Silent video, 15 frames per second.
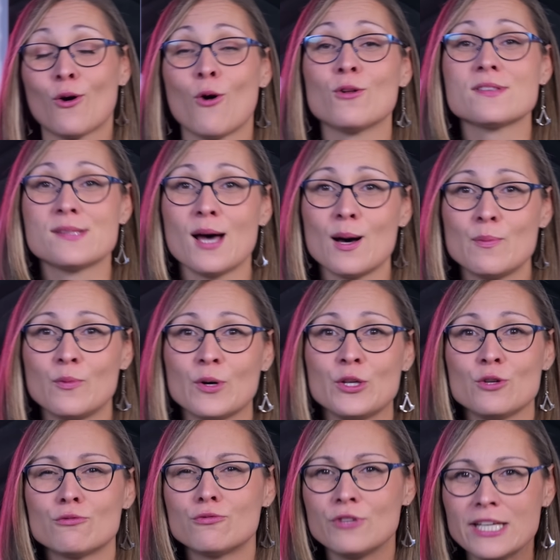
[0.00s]
holds up
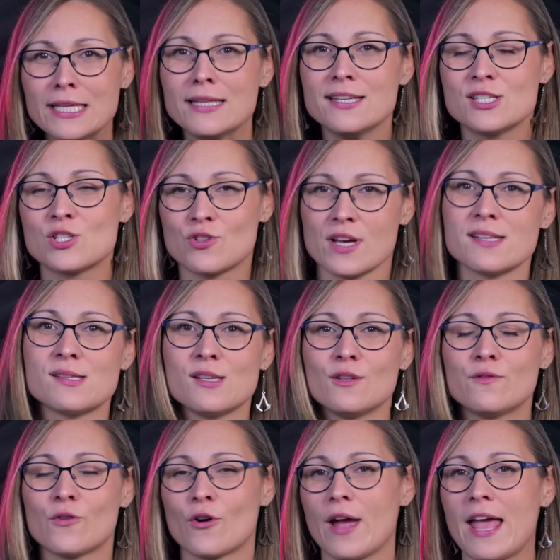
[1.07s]
when you really stress
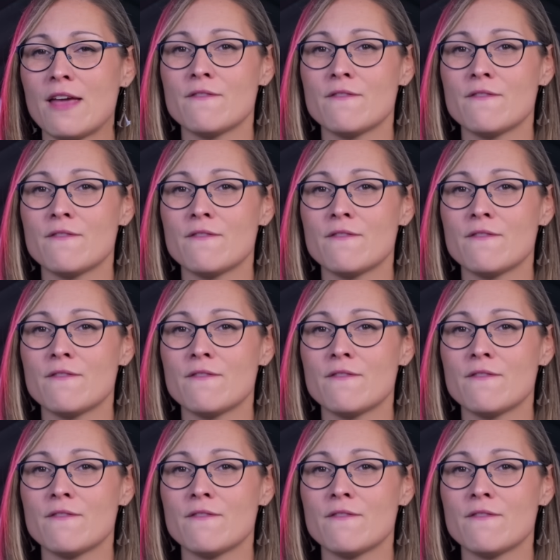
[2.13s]
it for